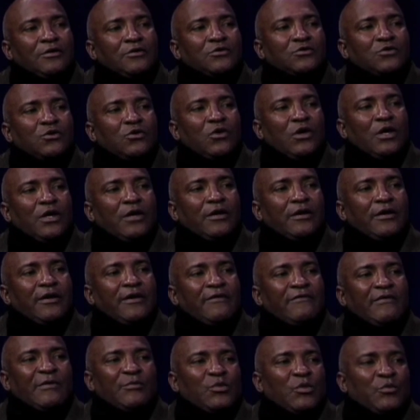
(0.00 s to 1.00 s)
So I
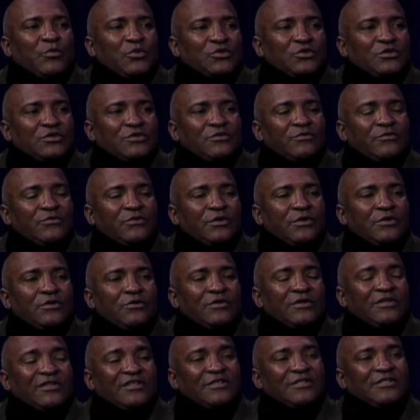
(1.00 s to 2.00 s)
have a proposition for
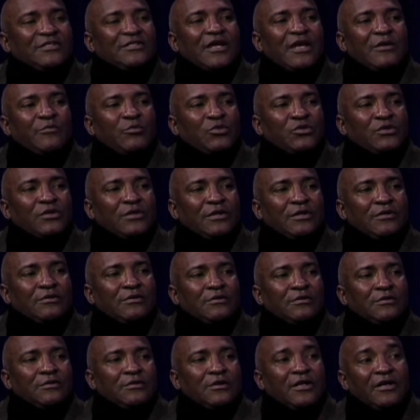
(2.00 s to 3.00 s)
you. This is a
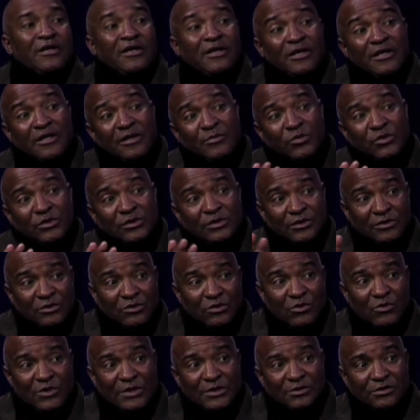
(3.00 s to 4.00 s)

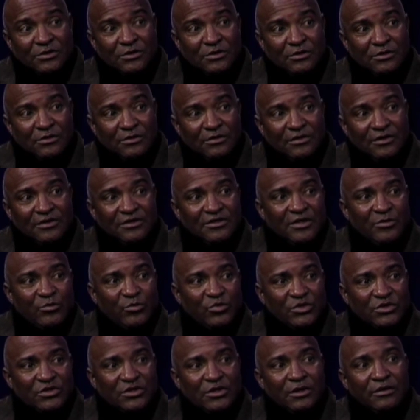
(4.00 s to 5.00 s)
hypothetical question. Let's say
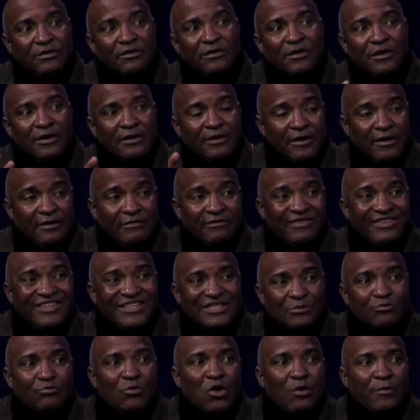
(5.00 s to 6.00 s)
per se that at
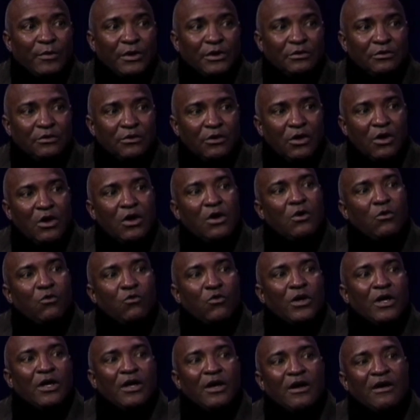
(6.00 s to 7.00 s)
this moment
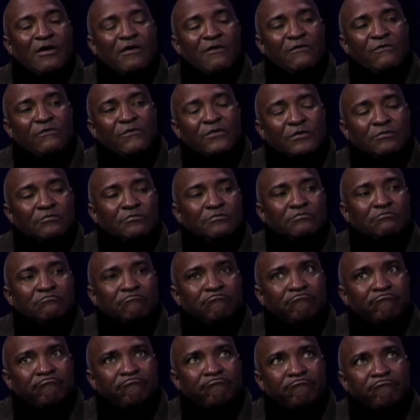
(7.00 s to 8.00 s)
we have
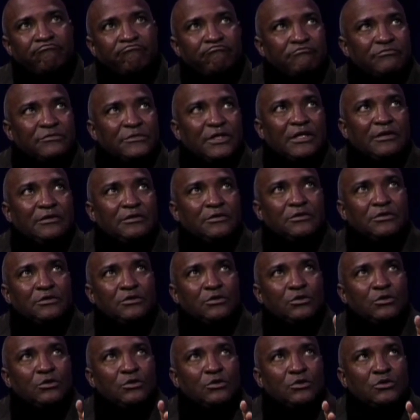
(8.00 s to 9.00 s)
from 10
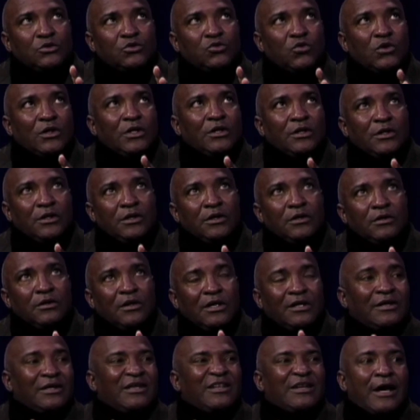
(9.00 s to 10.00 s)
to 20
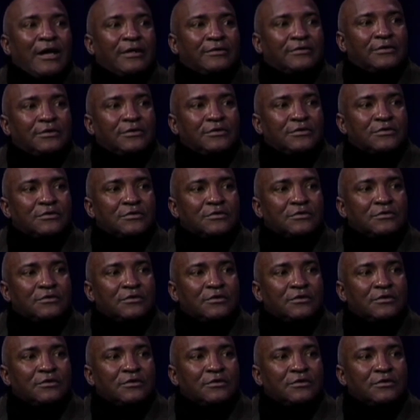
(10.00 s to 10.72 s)
elite athletes.